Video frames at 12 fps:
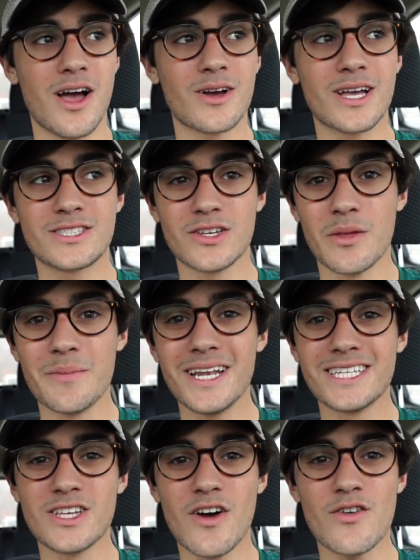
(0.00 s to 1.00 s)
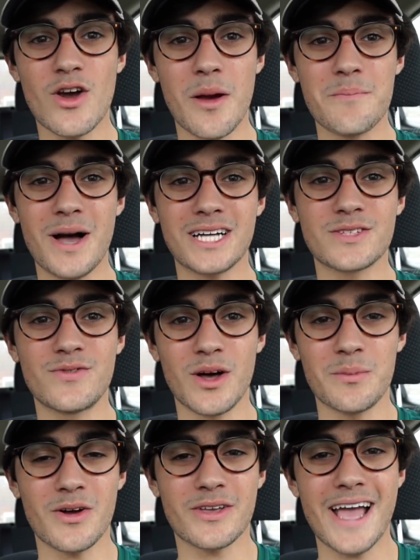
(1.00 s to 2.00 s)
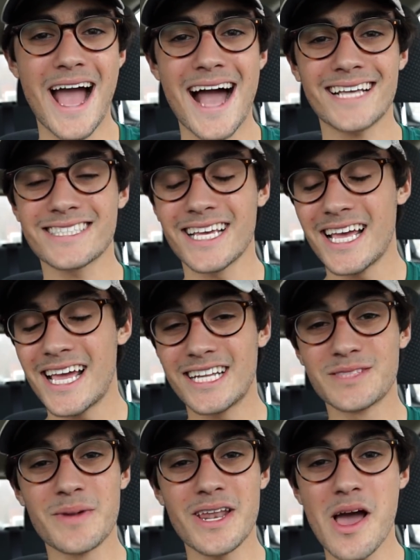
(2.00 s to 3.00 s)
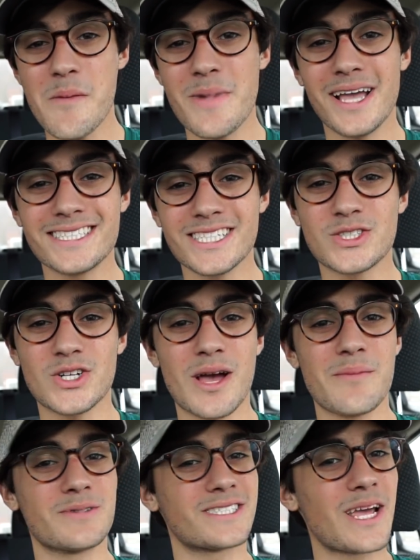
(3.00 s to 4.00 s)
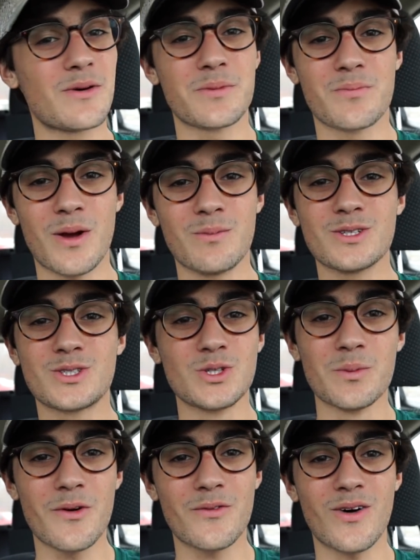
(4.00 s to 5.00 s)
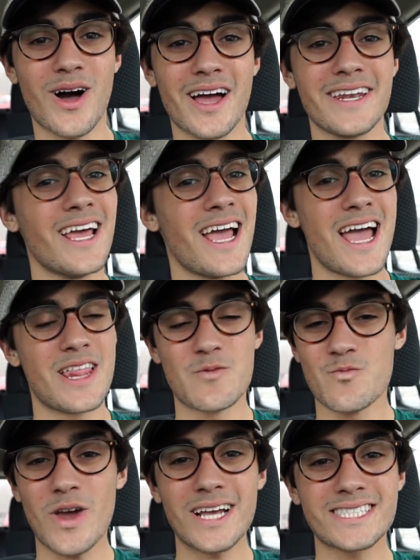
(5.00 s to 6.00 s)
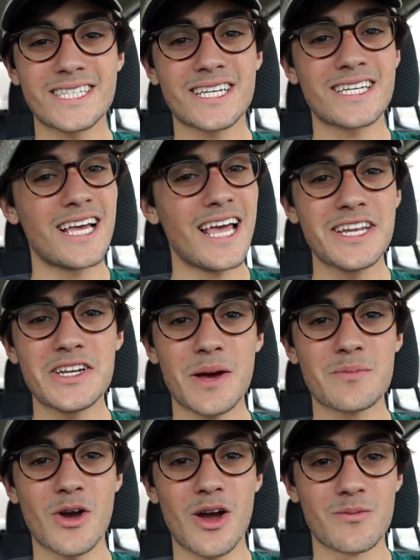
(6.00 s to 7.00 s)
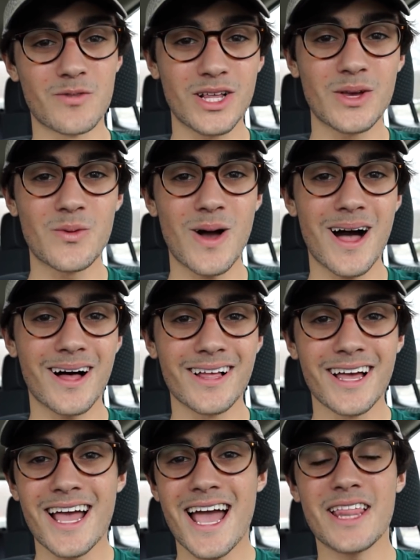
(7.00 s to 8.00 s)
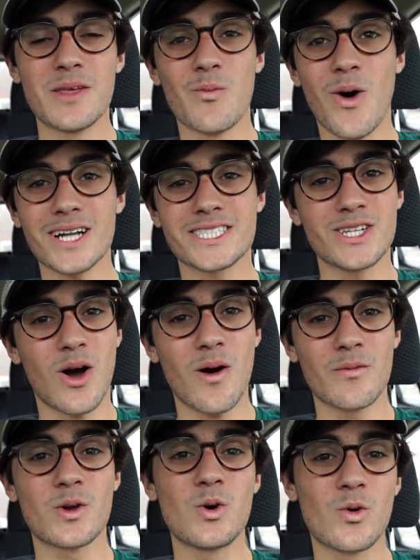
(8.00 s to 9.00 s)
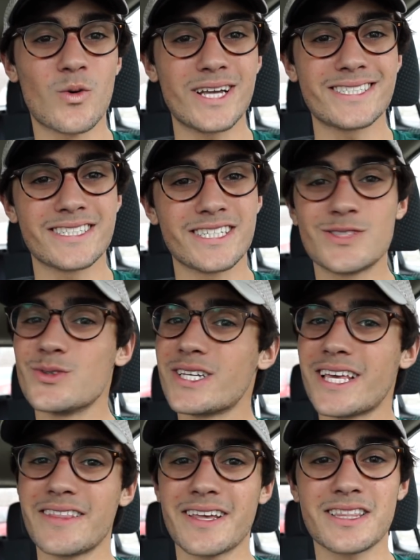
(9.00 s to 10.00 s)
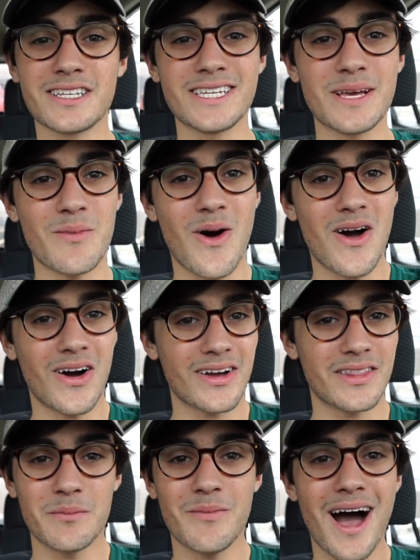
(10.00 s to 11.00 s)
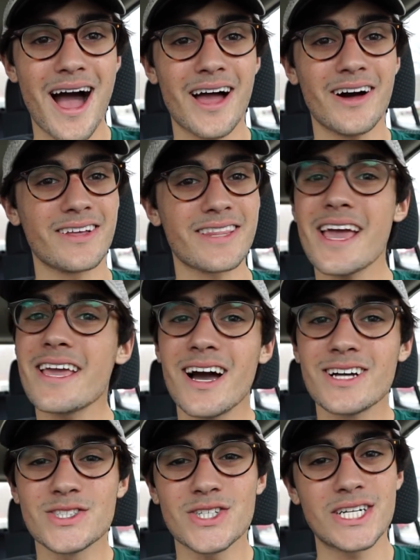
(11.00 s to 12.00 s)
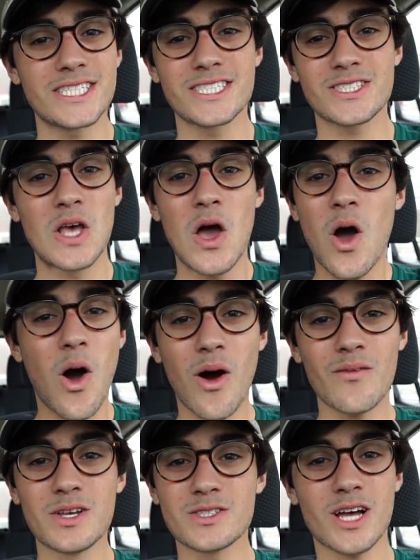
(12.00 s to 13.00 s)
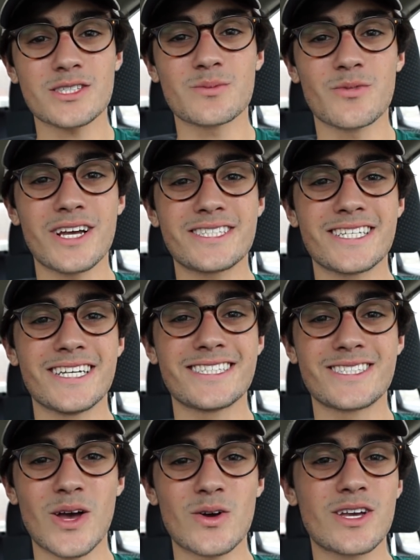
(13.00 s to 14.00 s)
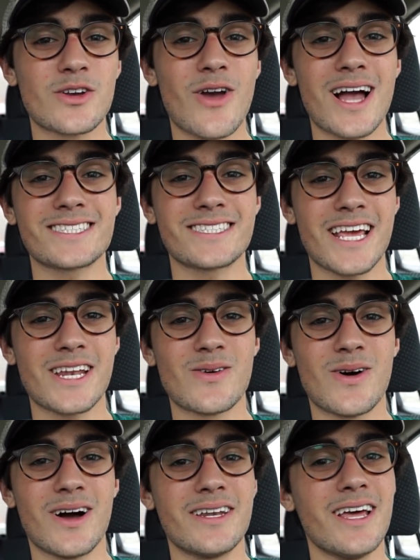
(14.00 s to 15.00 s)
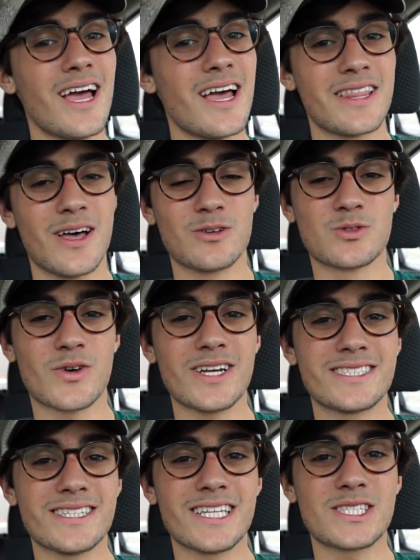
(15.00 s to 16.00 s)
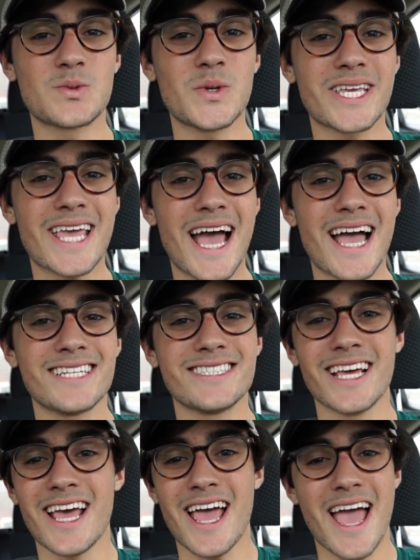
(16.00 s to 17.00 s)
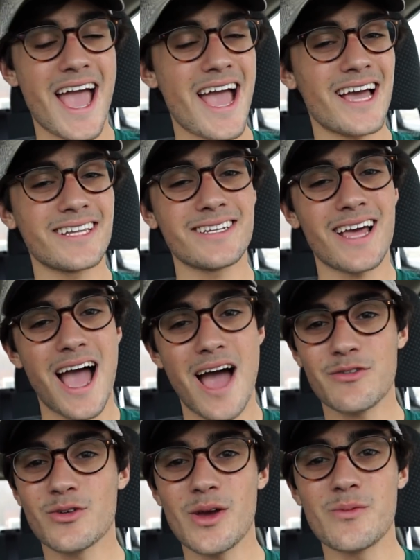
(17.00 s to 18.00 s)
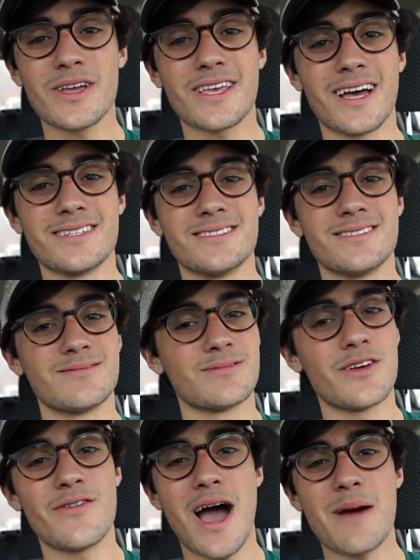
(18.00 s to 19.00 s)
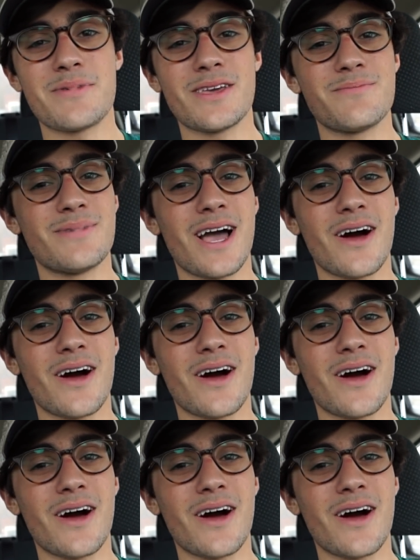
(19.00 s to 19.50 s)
Okay, so the meet is over. I'm about to fill up on gas. It has been an amazing trip. Staying with Brent was super fun. And then racing ended up going really well. And then watching all the cool races this weekend, like the DMR and the mile and the 800 and just all those awesome races. So congrats to anyone that was racing this weekend. And have a great weekend. Live happy, be